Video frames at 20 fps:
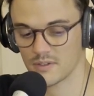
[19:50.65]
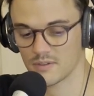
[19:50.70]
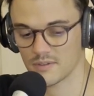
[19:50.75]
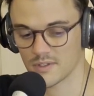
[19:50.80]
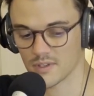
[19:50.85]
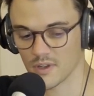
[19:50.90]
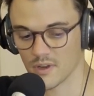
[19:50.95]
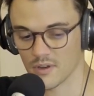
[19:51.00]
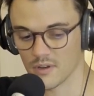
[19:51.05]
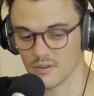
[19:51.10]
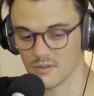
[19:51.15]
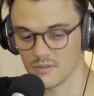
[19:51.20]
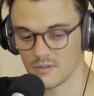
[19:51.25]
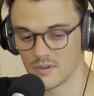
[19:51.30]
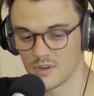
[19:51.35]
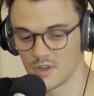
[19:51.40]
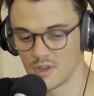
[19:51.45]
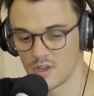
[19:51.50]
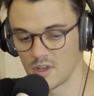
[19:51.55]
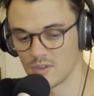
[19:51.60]
So
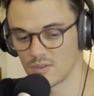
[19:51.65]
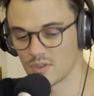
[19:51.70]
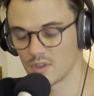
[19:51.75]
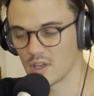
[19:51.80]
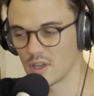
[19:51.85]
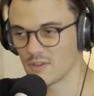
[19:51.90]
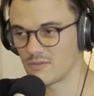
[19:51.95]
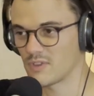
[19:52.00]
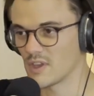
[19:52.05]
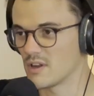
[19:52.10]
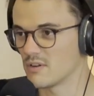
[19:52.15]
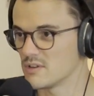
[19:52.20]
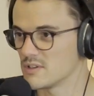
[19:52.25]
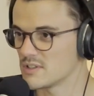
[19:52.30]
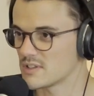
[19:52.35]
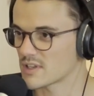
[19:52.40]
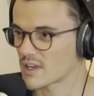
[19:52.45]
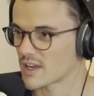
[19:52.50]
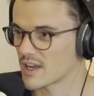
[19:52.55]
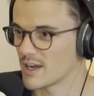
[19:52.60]
if there
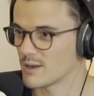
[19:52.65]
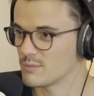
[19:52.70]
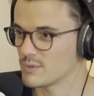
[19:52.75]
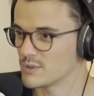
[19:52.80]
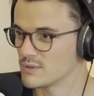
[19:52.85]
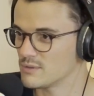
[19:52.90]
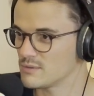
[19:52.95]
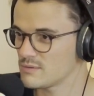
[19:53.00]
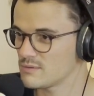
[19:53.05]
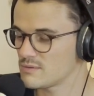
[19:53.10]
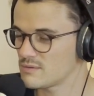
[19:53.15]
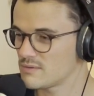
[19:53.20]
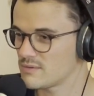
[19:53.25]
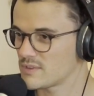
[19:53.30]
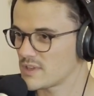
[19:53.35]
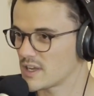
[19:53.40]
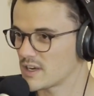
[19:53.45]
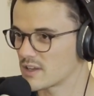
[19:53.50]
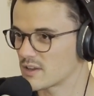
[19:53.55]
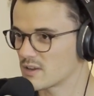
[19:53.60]
is a couple
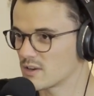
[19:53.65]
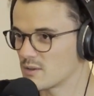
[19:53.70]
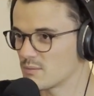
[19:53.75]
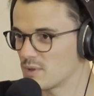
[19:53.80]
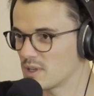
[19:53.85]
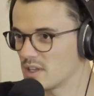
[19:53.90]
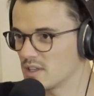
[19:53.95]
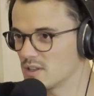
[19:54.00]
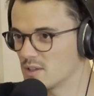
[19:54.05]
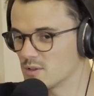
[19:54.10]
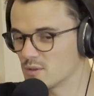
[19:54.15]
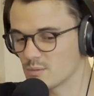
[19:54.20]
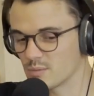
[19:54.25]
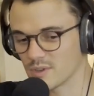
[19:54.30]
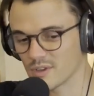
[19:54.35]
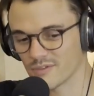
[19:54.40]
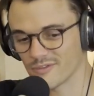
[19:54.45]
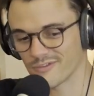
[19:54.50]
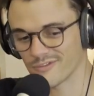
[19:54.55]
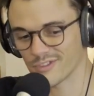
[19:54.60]
that are going to be a little bit
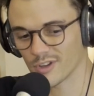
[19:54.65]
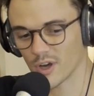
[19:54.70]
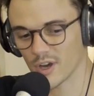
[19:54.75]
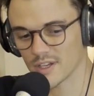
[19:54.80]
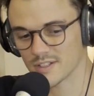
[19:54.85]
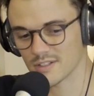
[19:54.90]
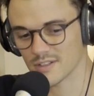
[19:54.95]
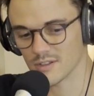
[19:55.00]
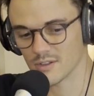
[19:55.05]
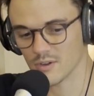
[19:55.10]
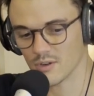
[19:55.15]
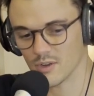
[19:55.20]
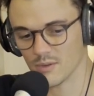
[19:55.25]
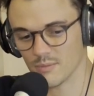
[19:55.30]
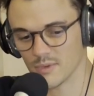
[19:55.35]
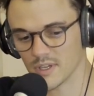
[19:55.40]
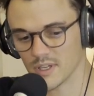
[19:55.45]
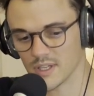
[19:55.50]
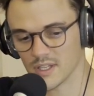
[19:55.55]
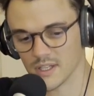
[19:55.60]
of flies in the
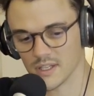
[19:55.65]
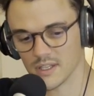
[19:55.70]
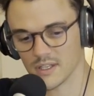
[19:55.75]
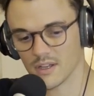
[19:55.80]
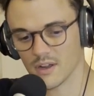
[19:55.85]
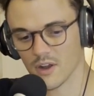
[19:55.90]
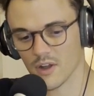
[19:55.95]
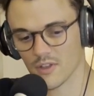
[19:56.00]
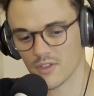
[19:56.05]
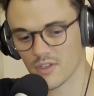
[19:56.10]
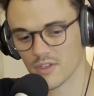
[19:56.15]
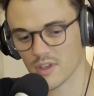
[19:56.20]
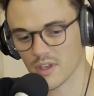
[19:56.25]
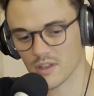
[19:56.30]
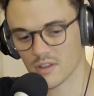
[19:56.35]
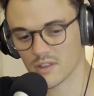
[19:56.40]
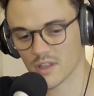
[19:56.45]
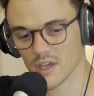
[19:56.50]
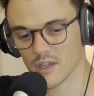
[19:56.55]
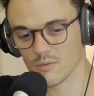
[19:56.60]
ointment here, I
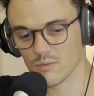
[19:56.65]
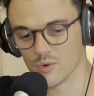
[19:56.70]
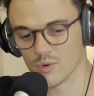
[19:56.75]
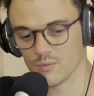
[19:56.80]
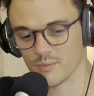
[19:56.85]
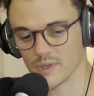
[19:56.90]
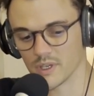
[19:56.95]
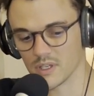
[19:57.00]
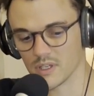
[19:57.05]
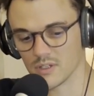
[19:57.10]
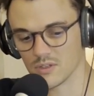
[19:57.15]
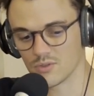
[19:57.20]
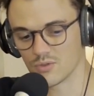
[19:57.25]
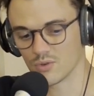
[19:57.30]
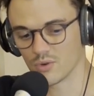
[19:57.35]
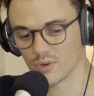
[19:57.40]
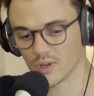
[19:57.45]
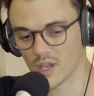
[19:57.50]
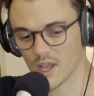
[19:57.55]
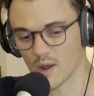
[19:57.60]
think they will be
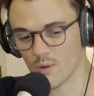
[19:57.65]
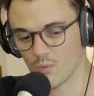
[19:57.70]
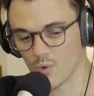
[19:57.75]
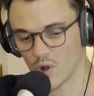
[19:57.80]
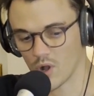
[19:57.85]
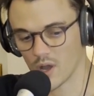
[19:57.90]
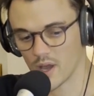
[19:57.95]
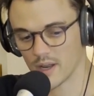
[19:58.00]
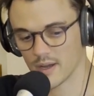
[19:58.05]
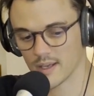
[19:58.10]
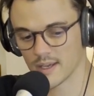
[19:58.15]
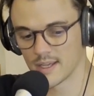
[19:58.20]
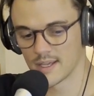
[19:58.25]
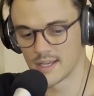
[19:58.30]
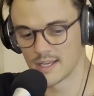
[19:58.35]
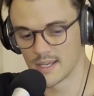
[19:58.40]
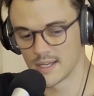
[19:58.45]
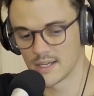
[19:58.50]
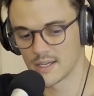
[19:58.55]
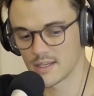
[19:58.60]
drawing out wide.
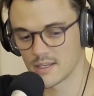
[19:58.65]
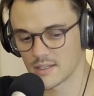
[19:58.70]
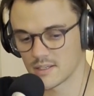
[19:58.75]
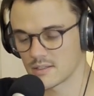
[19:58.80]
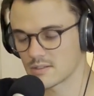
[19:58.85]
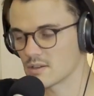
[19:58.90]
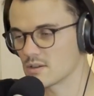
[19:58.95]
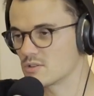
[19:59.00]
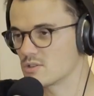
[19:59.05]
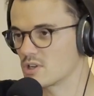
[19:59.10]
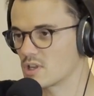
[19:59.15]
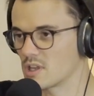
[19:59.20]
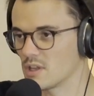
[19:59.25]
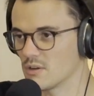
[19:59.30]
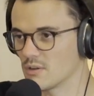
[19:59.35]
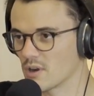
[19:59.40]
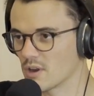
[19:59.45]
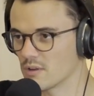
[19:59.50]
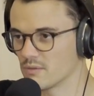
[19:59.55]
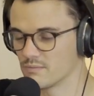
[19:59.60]
So
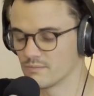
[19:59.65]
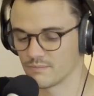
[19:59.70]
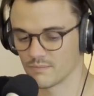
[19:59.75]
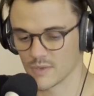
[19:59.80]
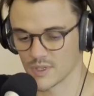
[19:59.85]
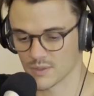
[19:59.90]
Shakiro as